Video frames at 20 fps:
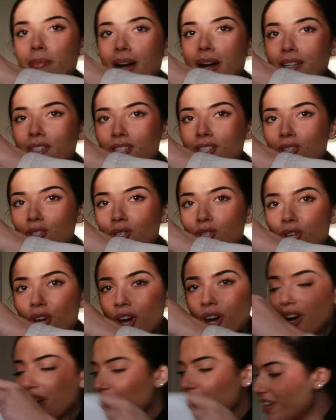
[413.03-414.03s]
maxi
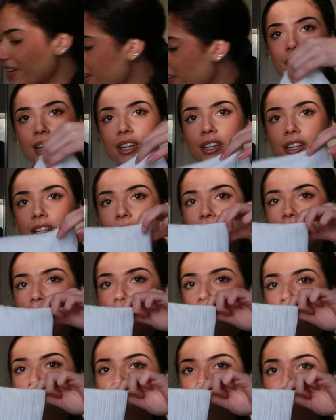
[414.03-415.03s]
skirt, and then
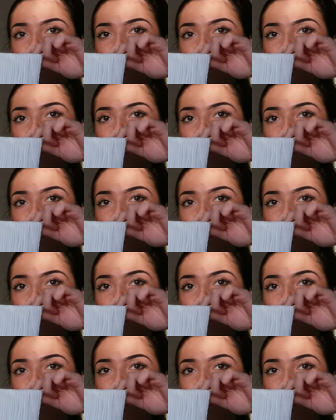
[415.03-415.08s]
this is the